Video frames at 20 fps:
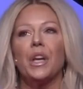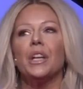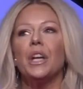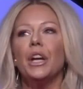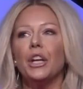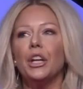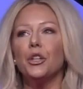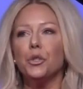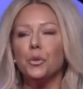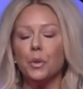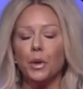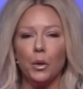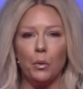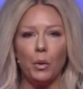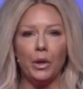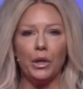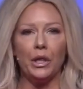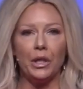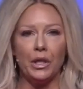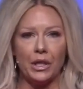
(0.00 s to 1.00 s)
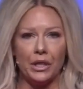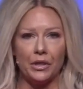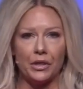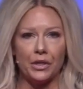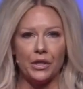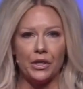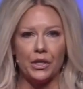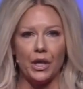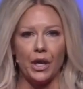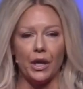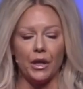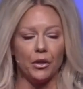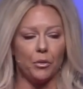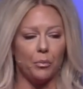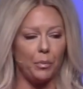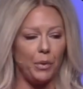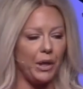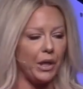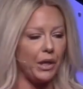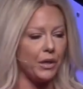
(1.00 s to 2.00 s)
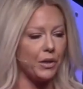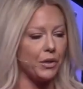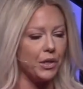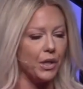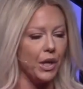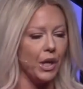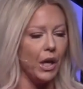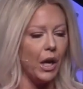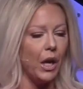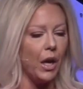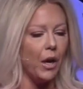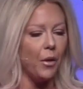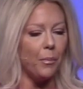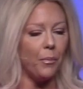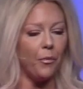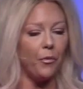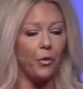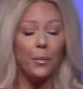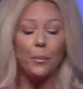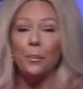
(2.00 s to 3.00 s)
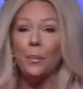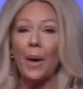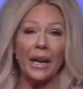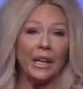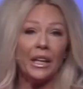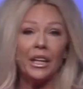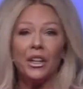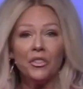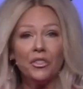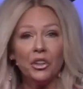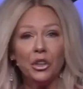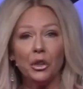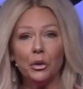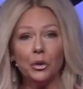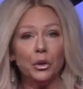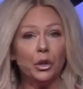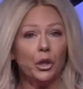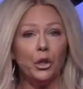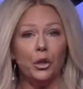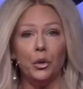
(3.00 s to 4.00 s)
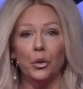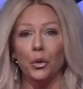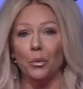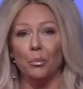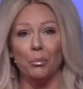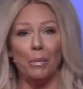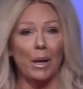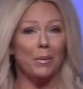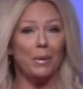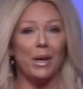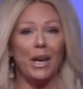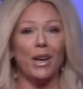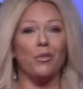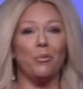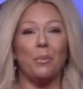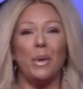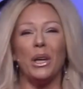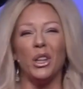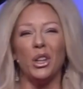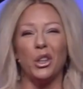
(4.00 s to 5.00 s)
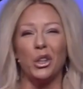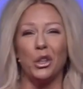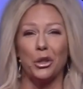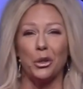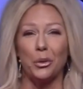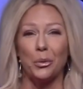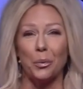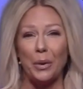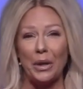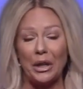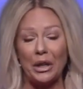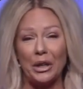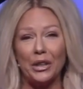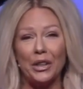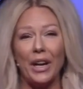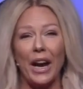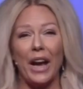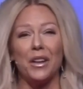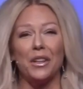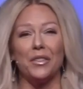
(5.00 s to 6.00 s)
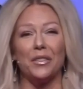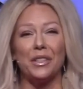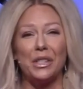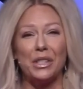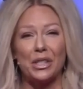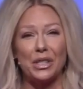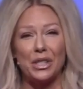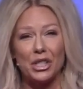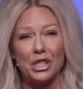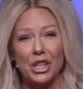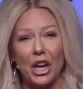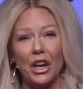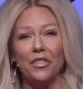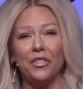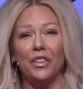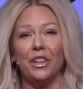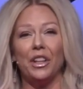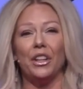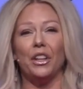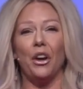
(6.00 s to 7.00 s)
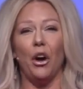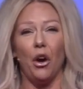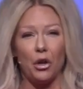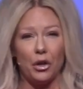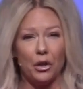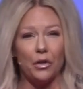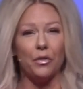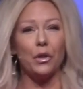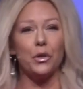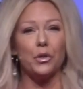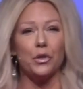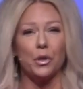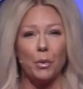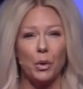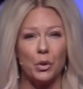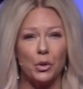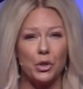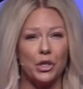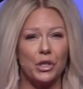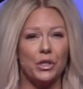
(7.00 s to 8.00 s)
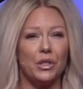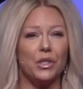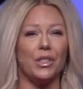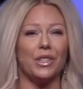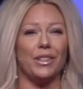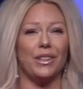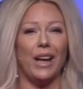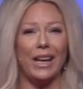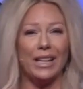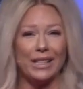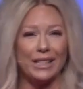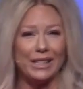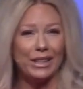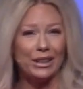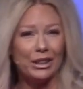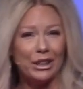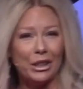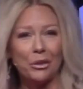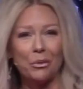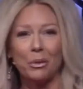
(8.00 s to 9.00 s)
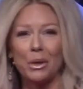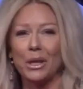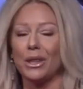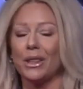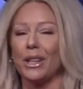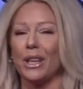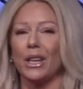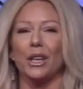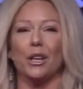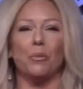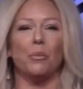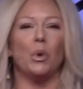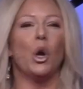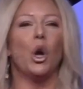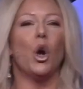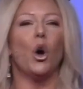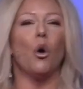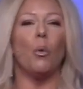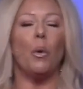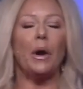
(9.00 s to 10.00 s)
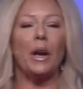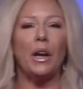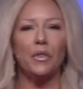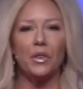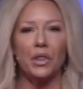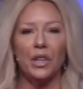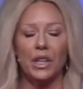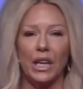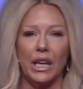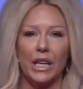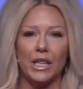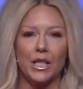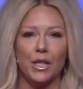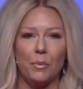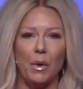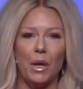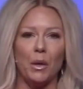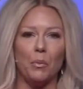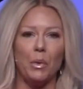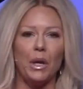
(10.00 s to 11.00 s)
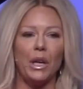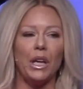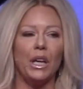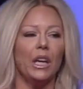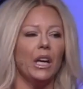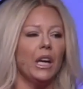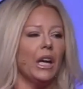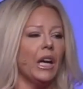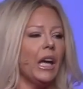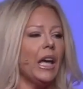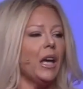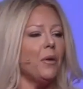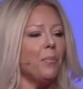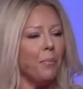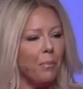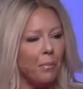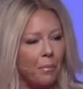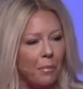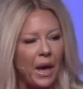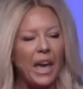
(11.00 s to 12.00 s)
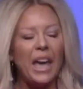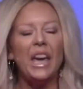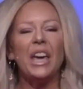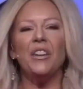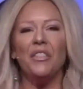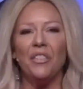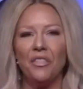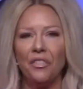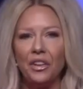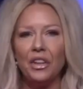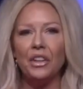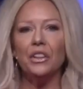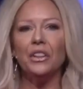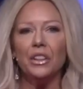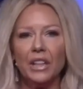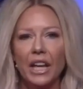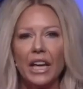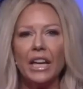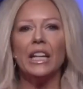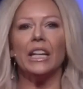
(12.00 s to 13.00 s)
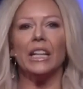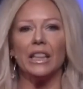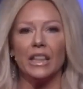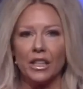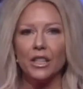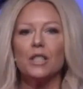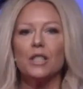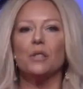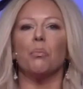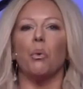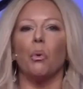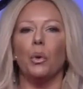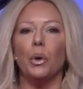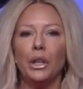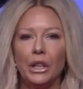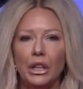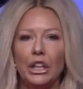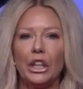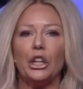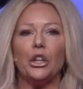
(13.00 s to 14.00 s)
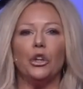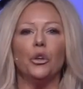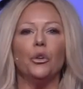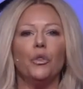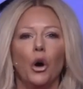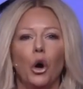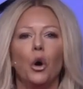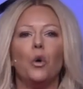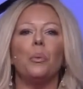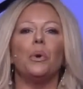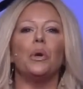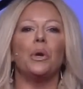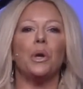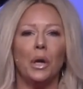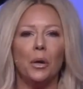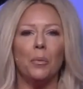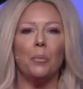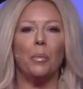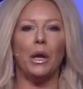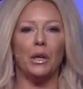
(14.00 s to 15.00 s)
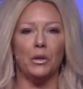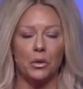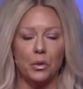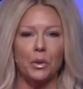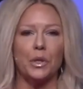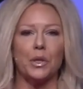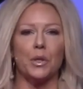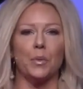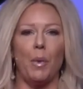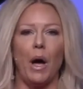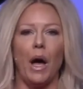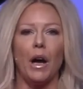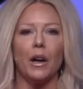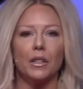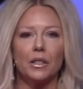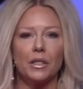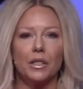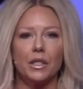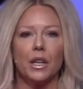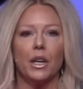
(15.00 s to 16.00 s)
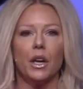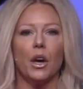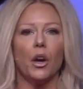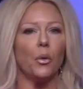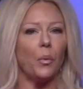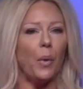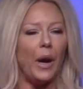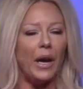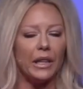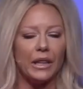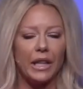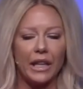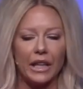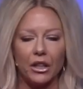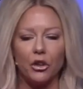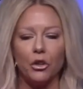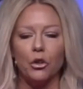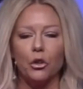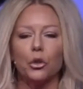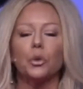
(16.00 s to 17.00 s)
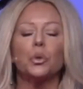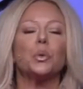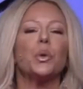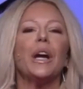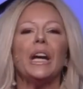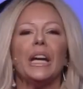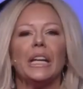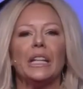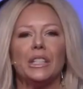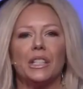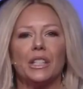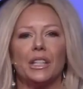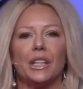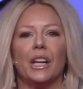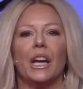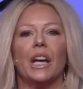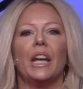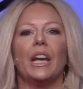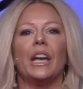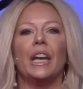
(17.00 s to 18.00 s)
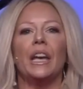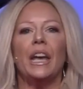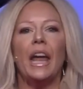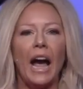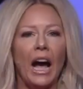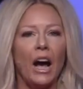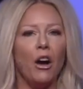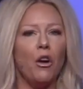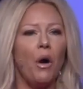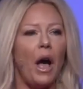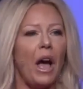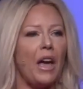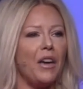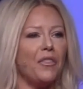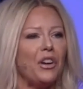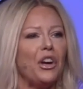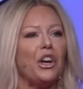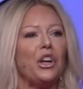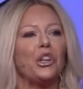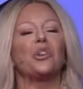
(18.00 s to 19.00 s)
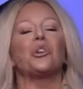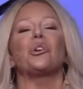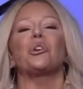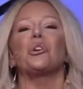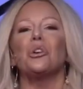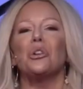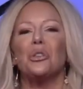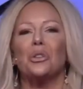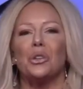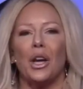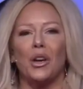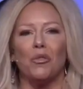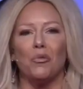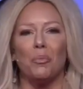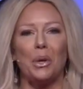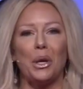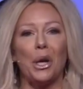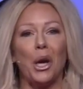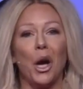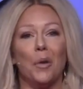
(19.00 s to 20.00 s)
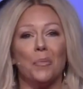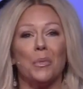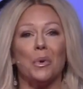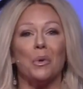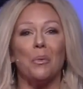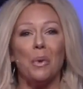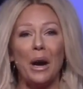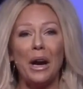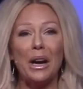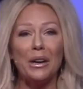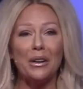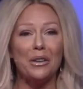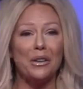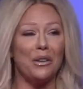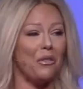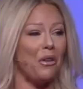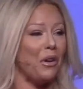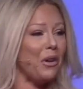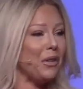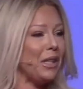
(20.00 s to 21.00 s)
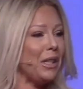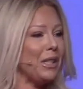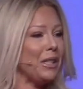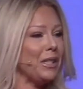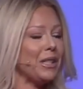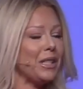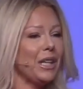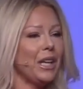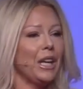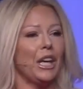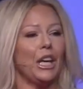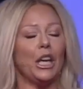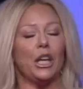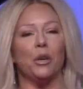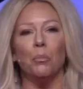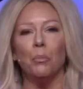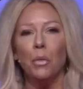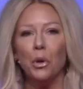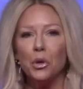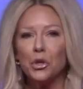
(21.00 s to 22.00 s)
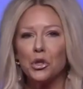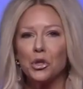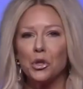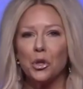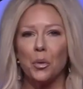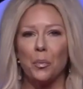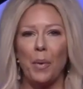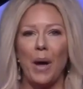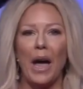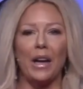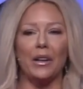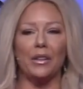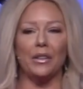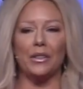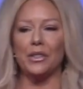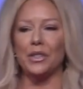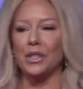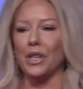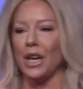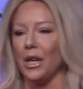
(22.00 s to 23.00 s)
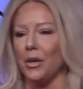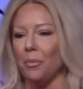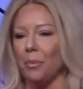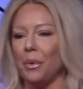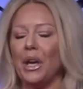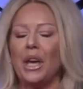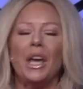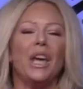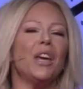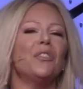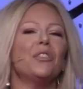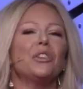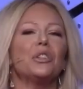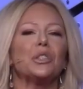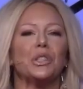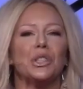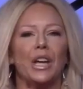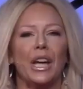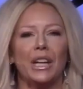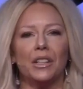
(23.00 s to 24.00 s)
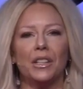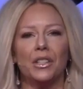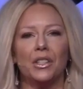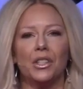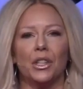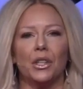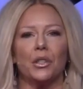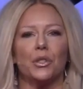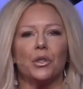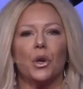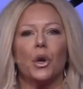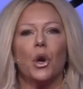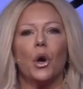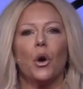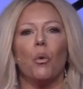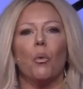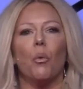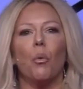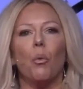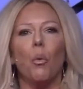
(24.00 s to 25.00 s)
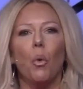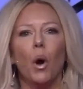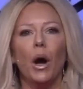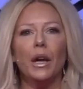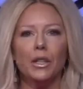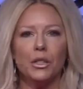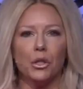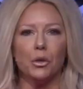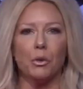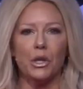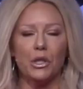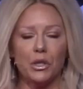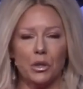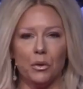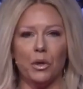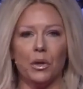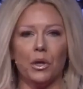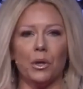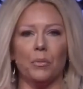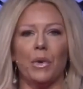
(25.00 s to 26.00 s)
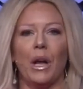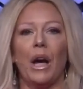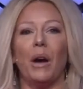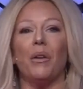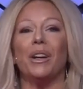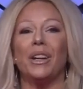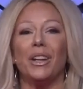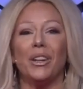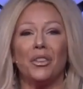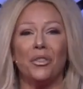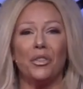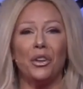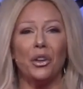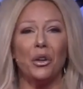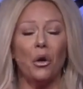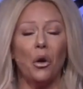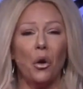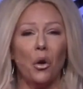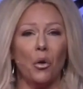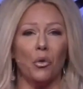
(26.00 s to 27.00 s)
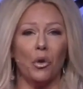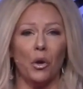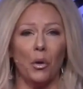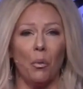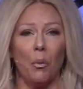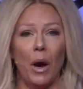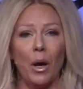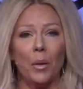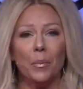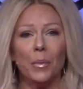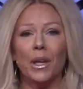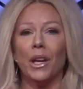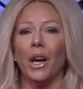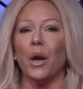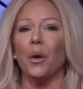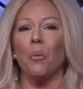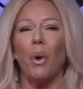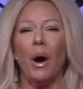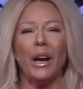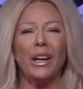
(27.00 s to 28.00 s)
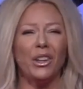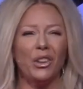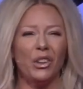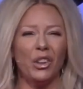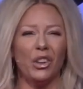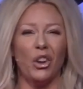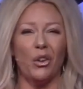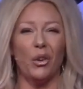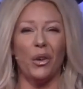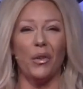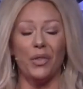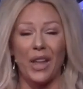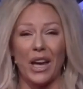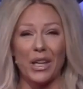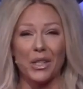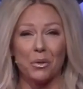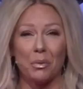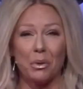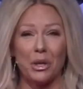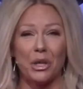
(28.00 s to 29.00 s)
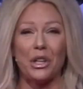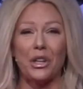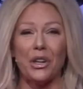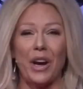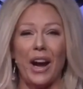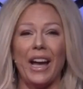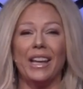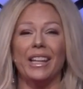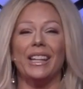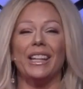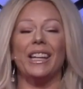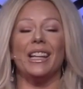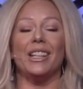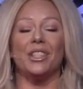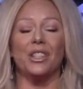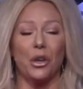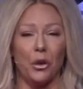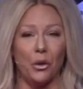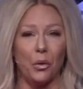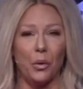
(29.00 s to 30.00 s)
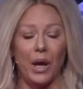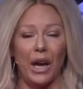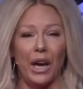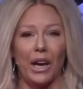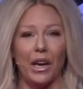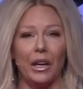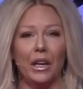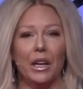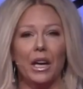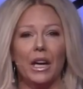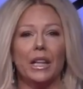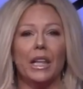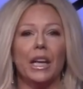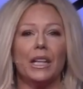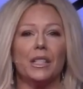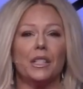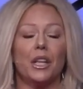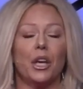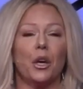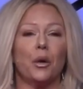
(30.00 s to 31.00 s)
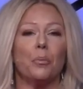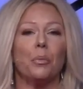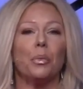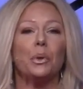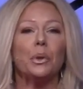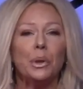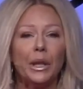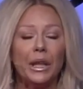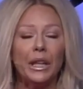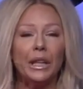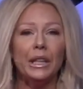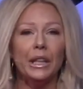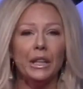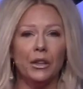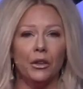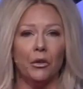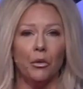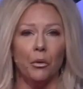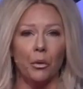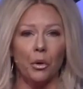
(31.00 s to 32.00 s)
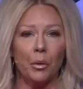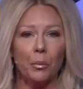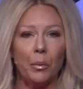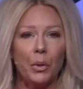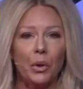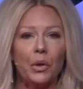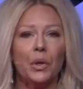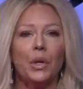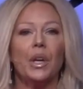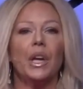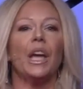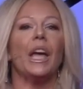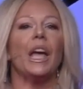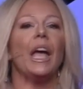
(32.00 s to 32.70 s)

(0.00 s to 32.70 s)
Now, here's what I want you to understand, because for many of you who maybe have made a career out of stuffing all of those emotions, not dealing with them, whatever the case may be, it may feel like this point you've opened up Pandora's box, right? Like, great, now I've become aware of all these emotional patterns and behavioral tendencies. What do I do with them now? It can feel overwhelming. I want you to know if that's where you're at, it's okay. That's completely normal.